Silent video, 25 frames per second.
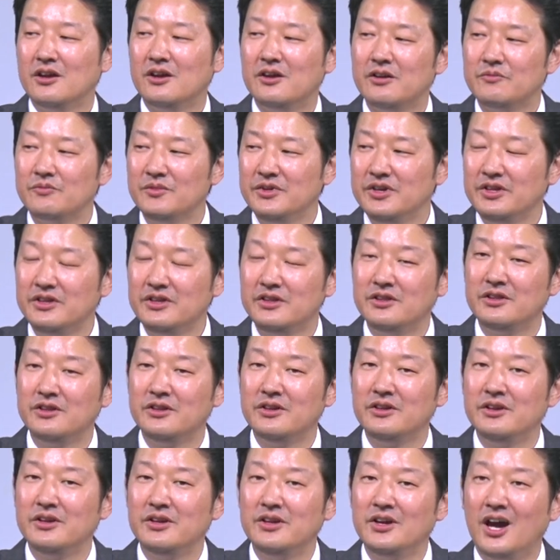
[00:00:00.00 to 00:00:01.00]
I mean,
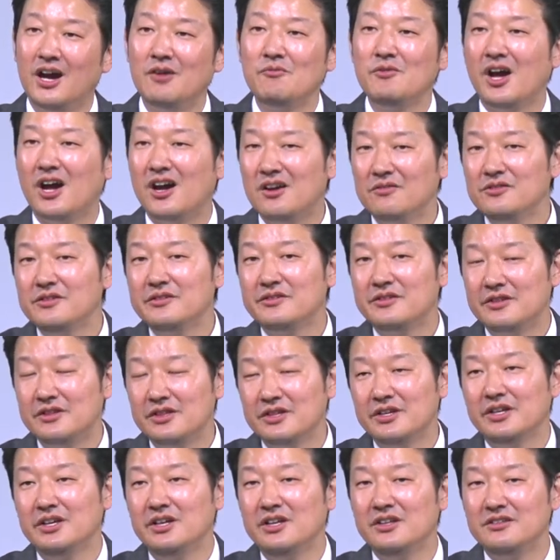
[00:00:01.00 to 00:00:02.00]

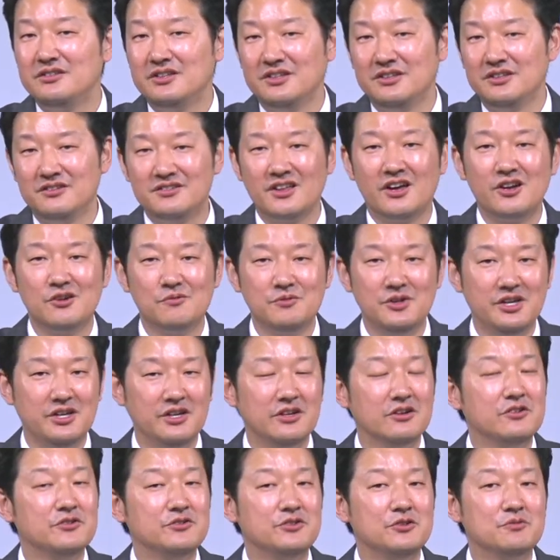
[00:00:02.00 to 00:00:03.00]
obviously, he's inside of you, he
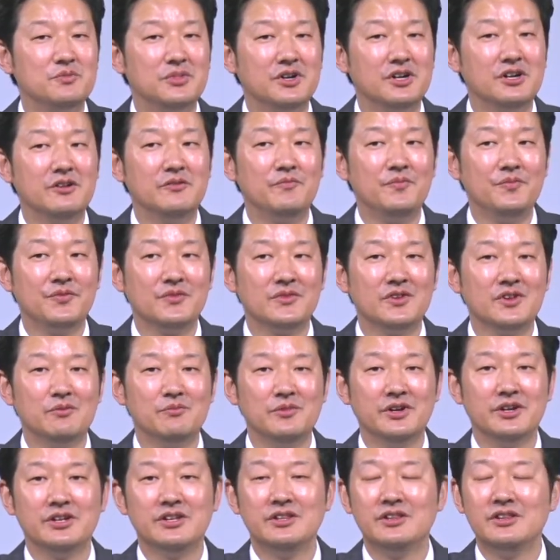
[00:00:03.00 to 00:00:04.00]
hears you, but, I
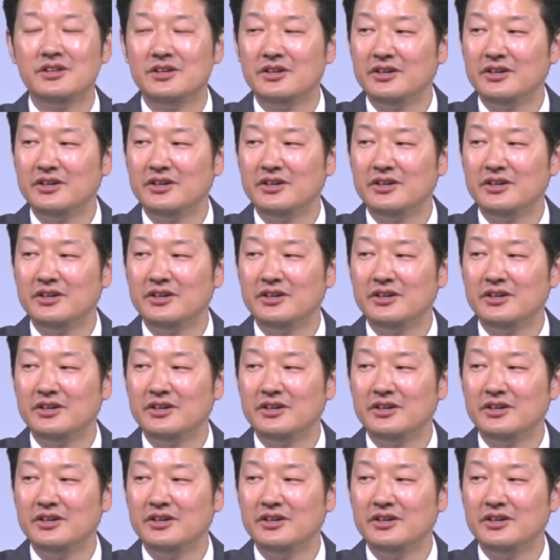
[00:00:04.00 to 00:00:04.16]
mean,